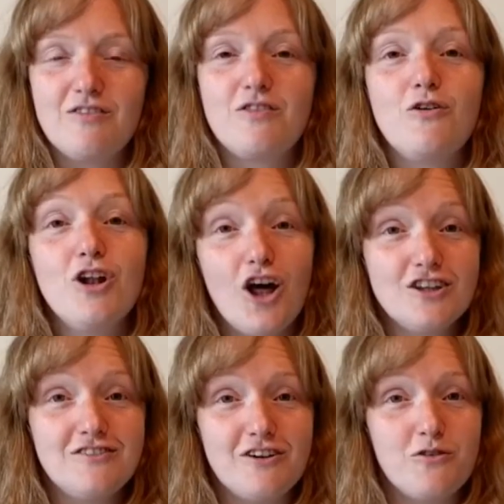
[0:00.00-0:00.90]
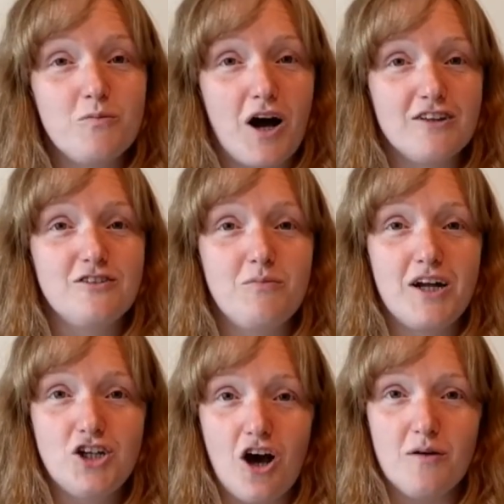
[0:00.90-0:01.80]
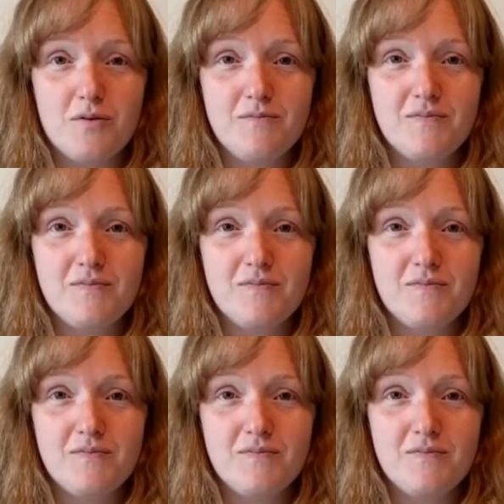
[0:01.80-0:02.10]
There are lots of different parts of my job.